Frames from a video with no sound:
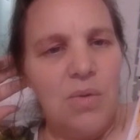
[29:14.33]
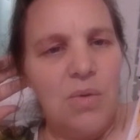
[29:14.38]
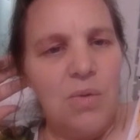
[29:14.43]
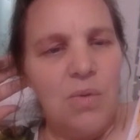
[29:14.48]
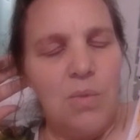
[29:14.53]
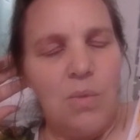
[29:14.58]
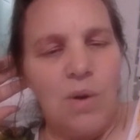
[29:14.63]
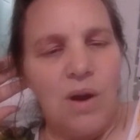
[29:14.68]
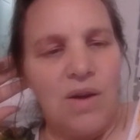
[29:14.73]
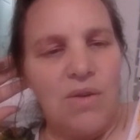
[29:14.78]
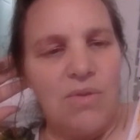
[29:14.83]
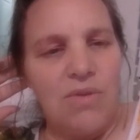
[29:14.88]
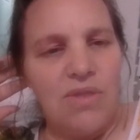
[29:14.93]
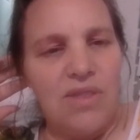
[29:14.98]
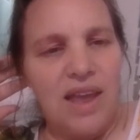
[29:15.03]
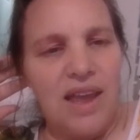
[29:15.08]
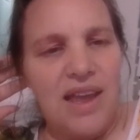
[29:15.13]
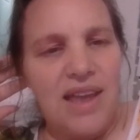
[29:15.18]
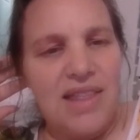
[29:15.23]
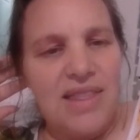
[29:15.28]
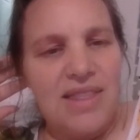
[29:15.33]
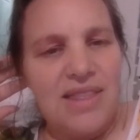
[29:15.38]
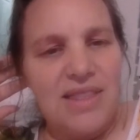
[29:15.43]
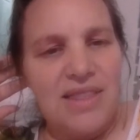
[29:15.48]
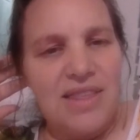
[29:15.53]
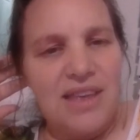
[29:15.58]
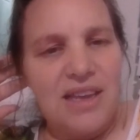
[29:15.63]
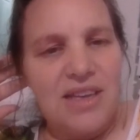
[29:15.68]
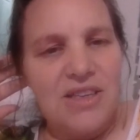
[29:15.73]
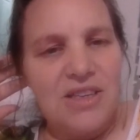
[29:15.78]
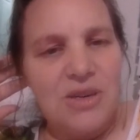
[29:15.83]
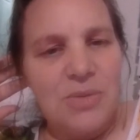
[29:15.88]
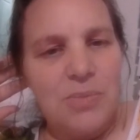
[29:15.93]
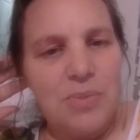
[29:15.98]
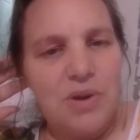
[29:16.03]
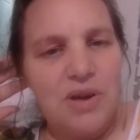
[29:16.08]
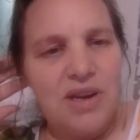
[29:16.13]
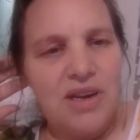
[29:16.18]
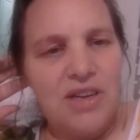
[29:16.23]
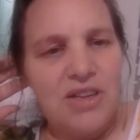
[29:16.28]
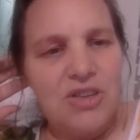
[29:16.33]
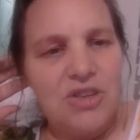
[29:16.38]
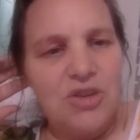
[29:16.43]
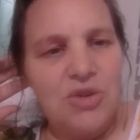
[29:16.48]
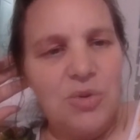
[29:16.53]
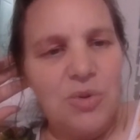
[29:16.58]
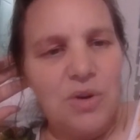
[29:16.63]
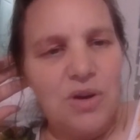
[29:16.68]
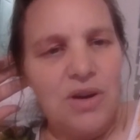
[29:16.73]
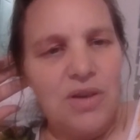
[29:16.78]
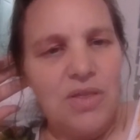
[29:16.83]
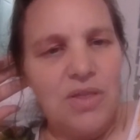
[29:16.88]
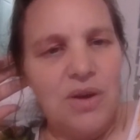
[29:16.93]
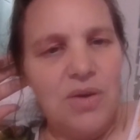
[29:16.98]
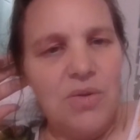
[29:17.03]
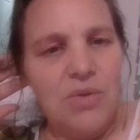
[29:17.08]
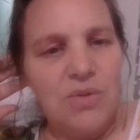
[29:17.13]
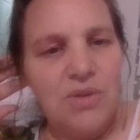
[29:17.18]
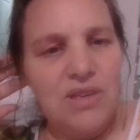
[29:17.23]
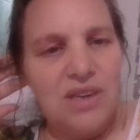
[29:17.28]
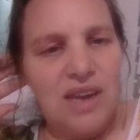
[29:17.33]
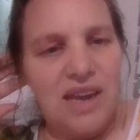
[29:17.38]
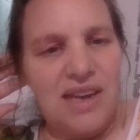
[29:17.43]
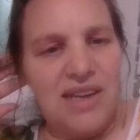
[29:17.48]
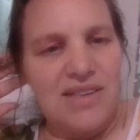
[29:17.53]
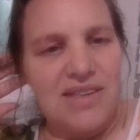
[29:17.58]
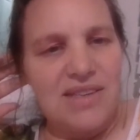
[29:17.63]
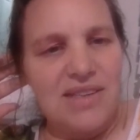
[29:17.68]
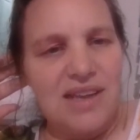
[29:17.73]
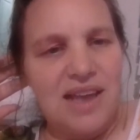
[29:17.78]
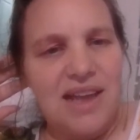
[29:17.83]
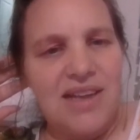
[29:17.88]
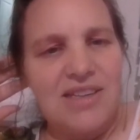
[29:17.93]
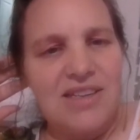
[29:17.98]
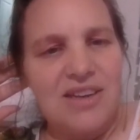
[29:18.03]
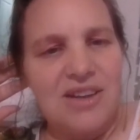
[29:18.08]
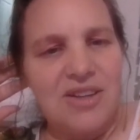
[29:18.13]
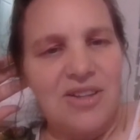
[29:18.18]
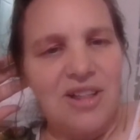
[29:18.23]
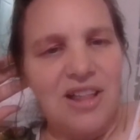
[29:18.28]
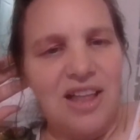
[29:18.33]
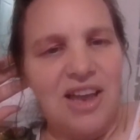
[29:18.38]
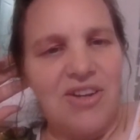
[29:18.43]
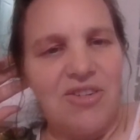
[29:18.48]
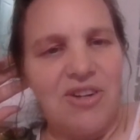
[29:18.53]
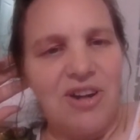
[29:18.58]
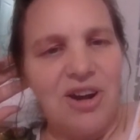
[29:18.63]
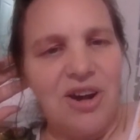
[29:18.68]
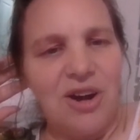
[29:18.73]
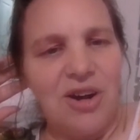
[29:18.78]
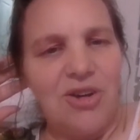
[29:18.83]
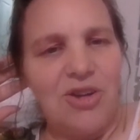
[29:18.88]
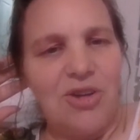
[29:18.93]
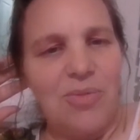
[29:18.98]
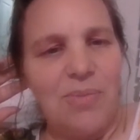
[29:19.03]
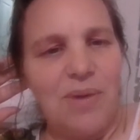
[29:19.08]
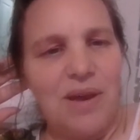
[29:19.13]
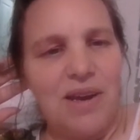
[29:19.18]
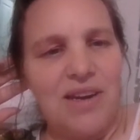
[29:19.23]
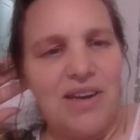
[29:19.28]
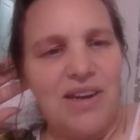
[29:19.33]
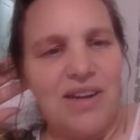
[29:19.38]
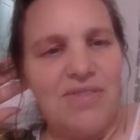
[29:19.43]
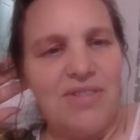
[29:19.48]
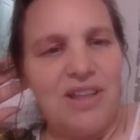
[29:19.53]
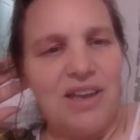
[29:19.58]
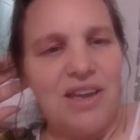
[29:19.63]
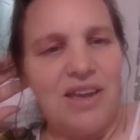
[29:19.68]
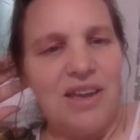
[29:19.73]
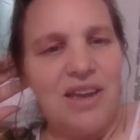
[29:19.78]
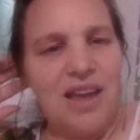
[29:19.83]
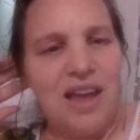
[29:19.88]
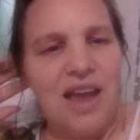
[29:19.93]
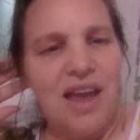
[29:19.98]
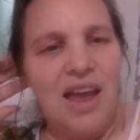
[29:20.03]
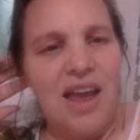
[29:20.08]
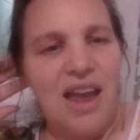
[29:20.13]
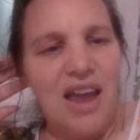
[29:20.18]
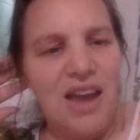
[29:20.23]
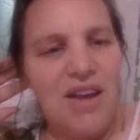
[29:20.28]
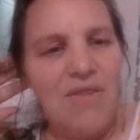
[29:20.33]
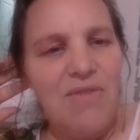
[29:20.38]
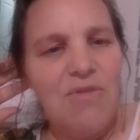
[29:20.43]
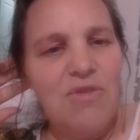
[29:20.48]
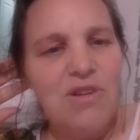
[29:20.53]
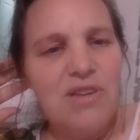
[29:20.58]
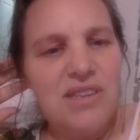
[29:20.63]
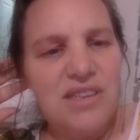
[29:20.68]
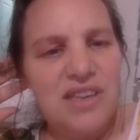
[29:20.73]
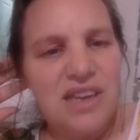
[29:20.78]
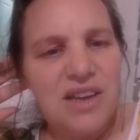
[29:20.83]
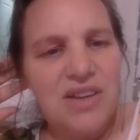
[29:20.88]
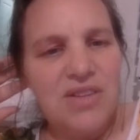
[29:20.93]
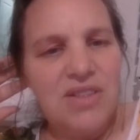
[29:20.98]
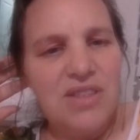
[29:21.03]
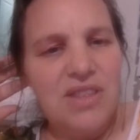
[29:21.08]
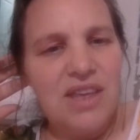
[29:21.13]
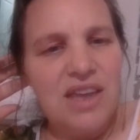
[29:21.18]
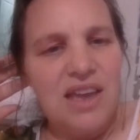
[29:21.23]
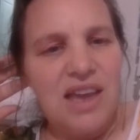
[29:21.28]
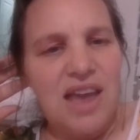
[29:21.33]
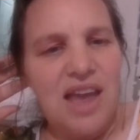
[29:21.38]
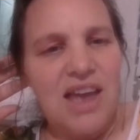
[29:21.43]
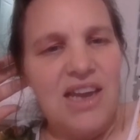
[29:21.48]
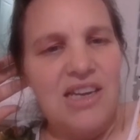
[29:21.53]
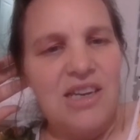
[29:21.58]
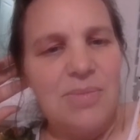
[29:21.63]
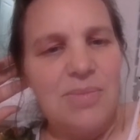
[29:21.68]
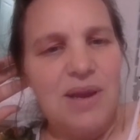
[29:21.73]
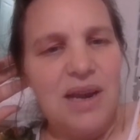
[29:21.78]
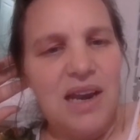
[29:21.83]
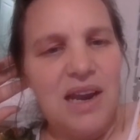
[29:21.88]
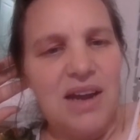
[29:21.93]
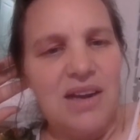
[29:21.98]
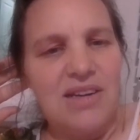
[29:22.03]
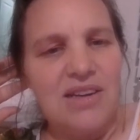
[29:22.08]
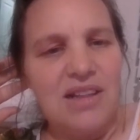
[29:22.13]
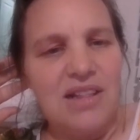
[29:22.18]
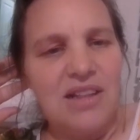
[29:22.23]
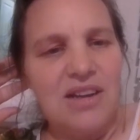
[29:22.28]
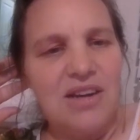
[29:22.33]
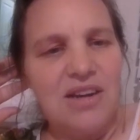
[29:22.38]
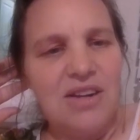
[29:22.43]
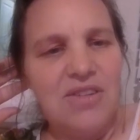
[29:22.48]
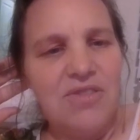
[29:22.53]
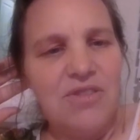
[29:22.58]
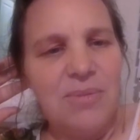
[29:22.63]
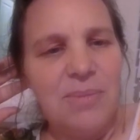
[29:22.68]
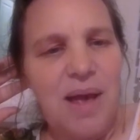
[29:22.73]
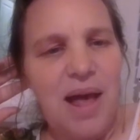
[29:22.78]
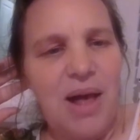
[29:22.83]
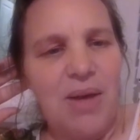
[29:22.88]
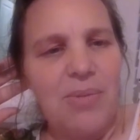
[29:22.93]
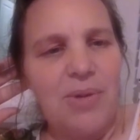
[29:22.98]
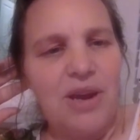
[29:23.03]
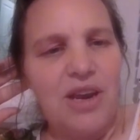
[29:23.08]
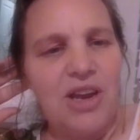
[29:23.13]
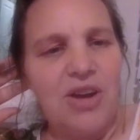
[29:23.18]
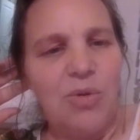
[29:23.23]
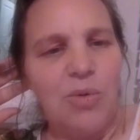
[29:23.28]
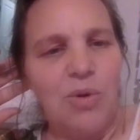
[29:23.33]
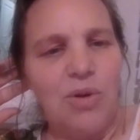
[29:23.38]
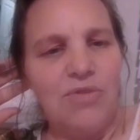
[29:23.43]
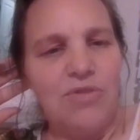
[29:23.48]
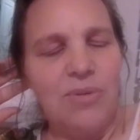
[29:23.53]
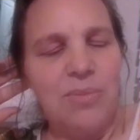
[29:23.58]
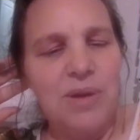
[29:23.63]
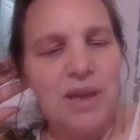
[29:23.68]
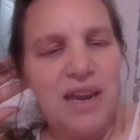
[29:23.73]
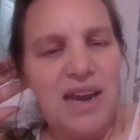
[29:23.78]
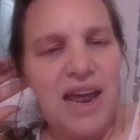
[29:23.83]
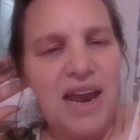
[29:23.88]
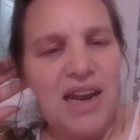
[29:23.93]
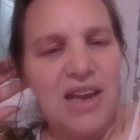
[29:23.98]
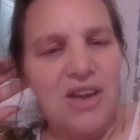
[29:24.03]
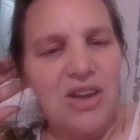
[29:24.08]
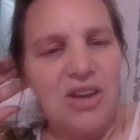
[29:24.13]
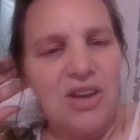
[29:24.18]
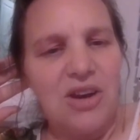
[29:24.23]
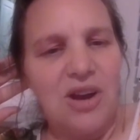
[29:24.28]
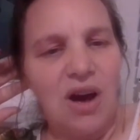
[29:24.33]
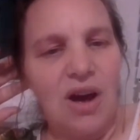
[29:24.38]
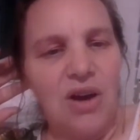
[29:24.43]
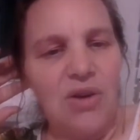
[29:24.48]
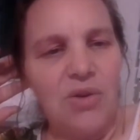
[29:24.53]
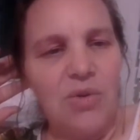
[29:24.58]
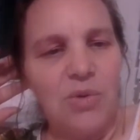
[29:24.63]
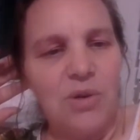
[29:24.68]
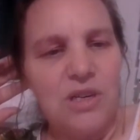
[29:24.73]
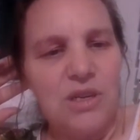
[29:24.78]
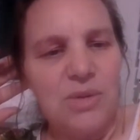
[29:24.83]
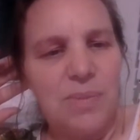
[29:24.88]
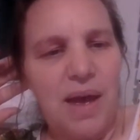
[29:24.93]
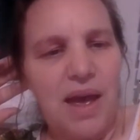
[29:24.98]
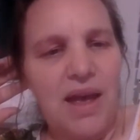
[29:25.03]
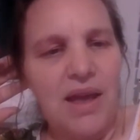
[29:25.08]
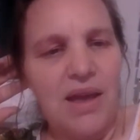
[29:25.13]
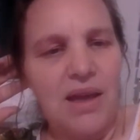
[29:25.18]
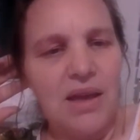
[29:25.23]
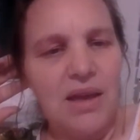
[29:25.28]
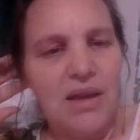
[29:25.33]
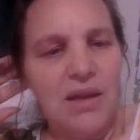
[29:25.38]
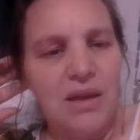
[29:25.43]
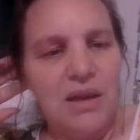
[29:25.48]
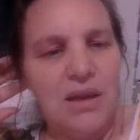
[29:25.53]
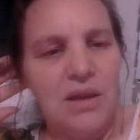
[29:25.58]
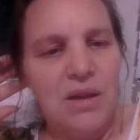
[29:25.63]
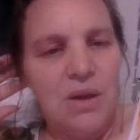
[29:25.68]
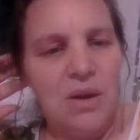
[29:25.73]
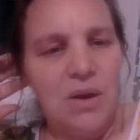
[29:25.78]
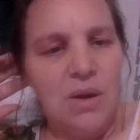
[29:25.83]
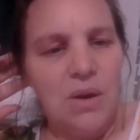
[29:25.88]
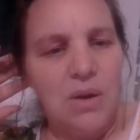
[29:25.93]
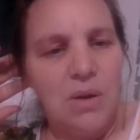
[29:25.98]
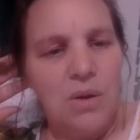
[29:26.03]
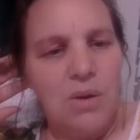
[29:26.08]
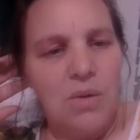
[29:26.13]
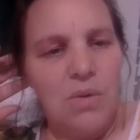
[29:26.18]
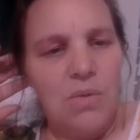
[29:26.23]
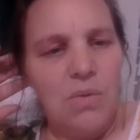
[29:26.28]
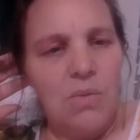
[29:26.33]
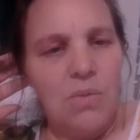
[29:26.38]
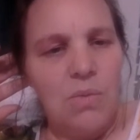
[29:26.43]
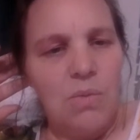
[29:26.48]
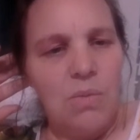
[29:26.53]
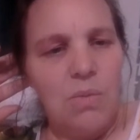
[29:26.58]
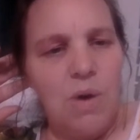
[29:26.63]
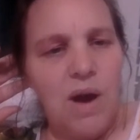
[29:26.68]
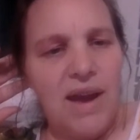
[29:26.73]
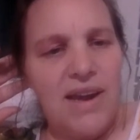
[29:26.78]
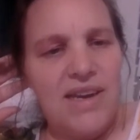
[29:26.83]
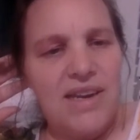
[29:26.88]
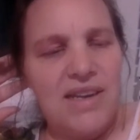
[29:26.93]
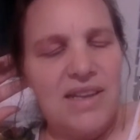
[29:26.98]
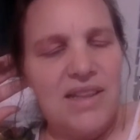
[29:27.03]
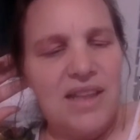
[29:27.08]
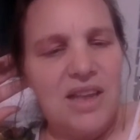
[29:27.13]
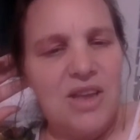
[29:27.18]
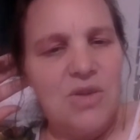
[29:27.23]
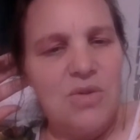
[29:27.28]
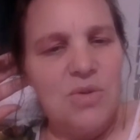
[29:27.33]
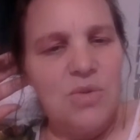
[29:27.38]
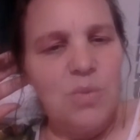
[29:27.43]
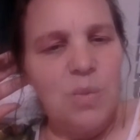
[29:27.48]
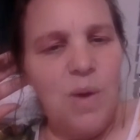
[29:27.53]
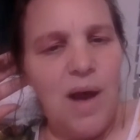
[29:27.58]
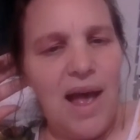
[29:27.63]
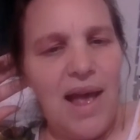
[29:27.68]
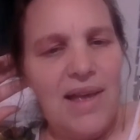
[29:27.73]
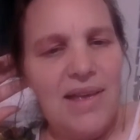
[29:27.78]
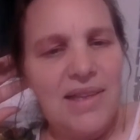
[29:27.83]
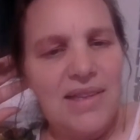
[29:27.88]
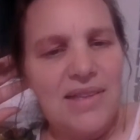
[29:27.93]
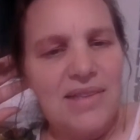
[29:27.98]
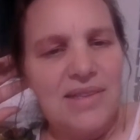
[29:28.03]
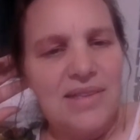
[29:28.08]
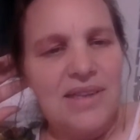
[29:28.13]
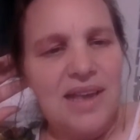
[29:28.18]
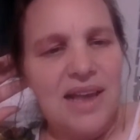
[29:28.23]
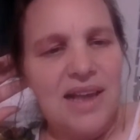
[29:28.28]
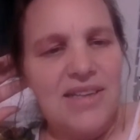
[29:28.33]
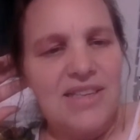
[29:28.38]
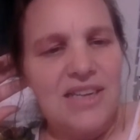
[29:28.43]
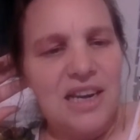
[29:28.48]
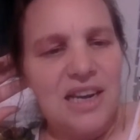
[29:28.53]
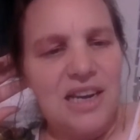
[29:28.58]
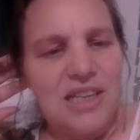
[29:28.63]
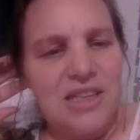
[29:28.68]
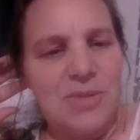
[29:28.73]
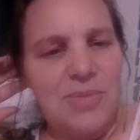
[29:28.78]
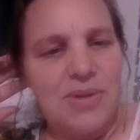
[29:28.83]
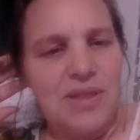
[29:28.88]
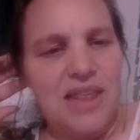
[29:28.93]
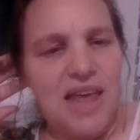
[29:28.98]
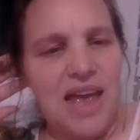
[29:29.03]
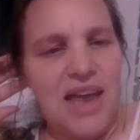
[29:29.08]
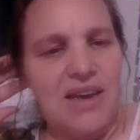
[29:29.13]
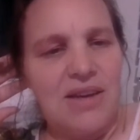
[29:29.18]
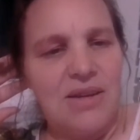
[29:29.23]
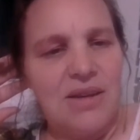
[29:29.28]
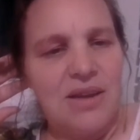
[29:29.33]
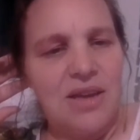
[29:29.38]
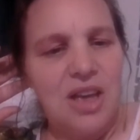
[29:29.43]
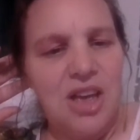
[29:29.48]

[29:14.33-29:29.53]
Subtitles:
Where would they get the things to put in a store in those days? Asked Uncle Henry argumentatively. Every single thing had to be lugged clear from Albany or from Connecticut on horseback. Why didn't they use wagons? Asked Elizabeth Ann.